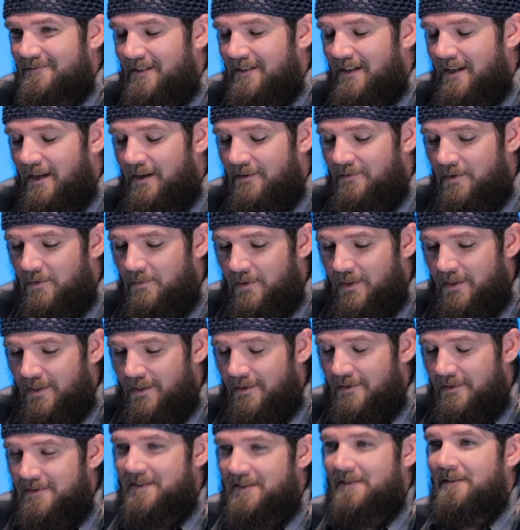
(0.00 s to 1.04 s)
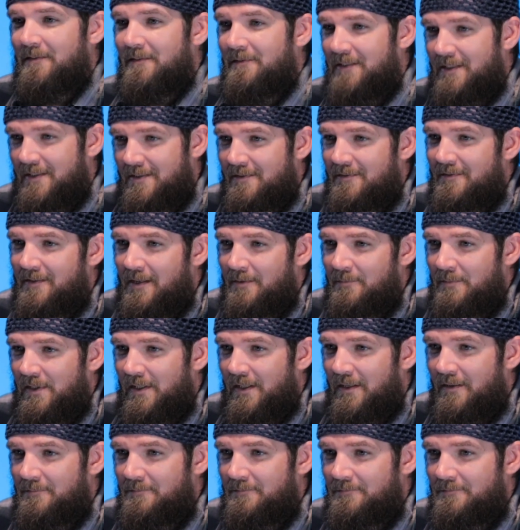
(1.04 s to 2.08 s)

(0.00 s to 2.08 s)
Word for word: Everyone knows that the links are down below.